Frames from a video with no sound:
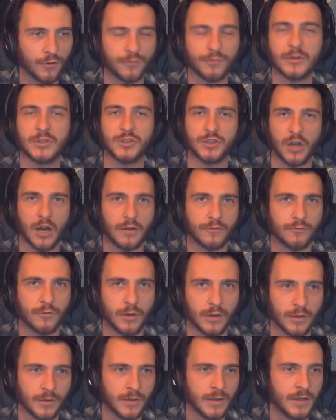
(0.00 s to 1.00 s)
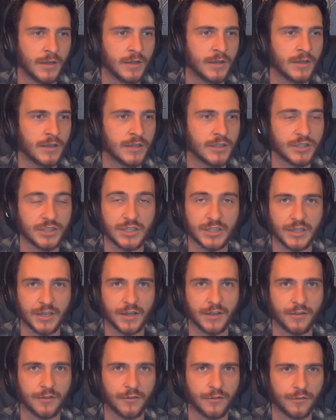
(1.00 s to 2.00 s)
what genre she
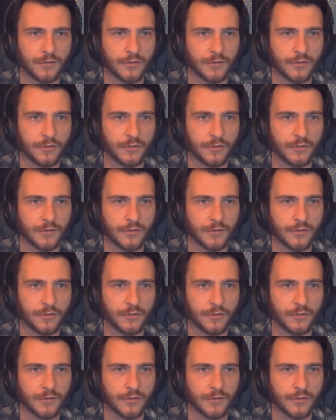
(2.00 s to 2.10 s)
is,